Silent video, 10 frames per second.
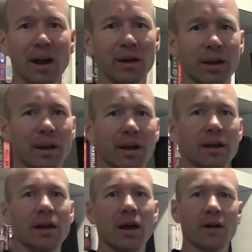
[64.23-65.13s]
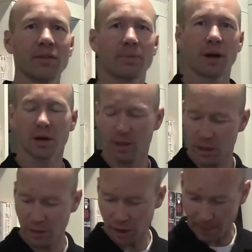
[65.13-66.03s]
area of the
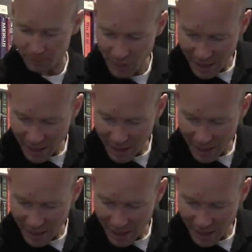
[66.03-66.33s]
parallelogram.